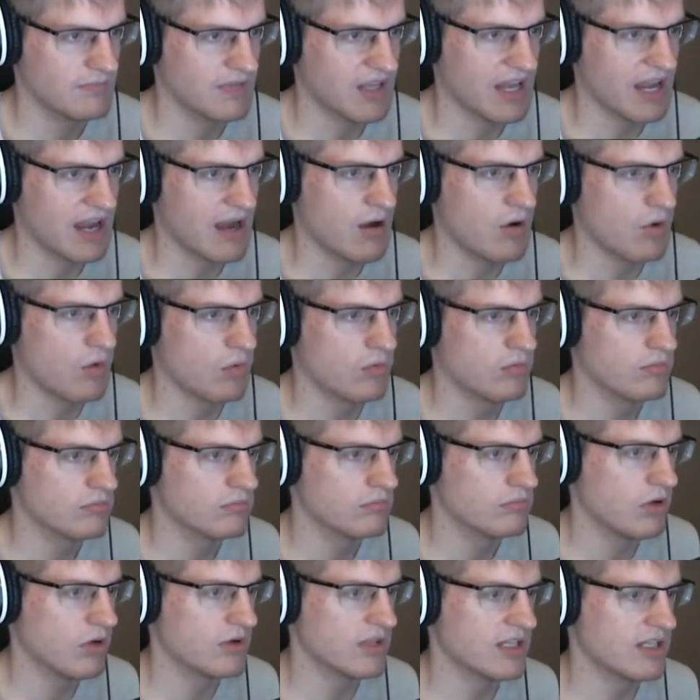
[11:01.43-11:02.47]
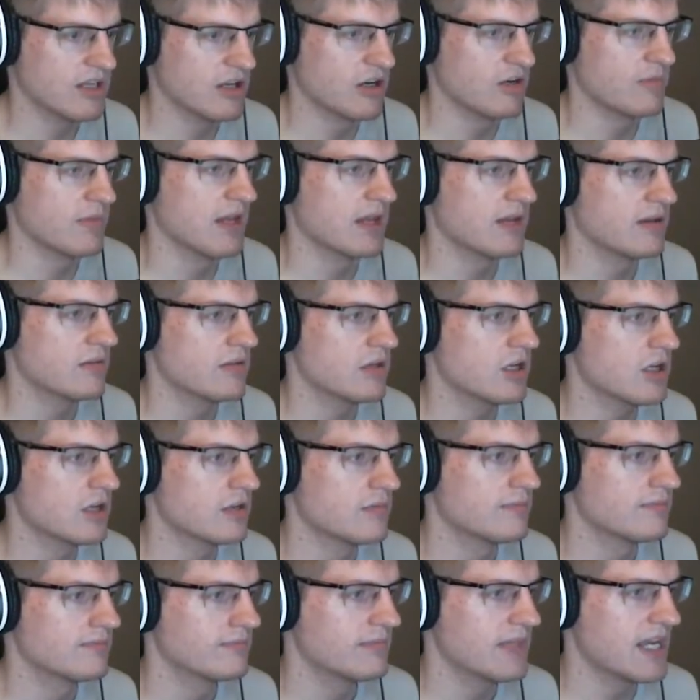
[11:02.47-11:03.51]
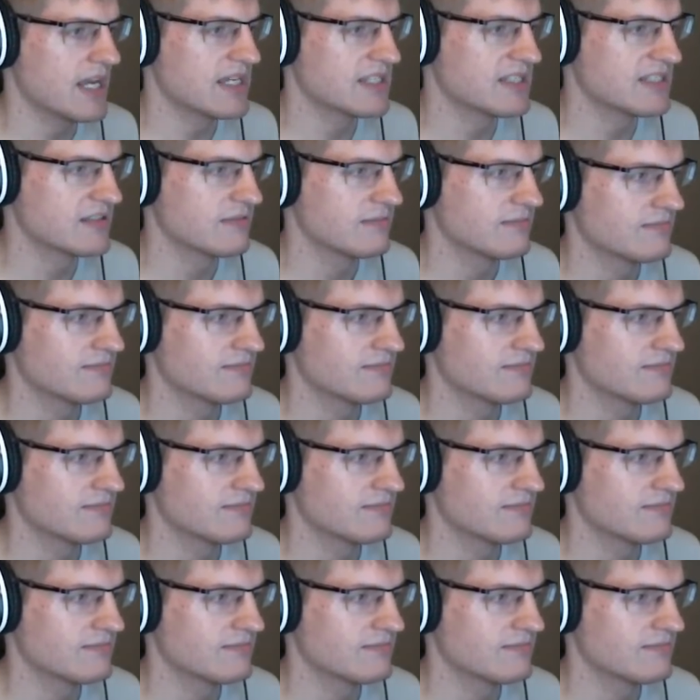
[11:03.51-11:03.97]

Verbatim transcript: Ow. Oh, it didn't hurt me. Good. Nice.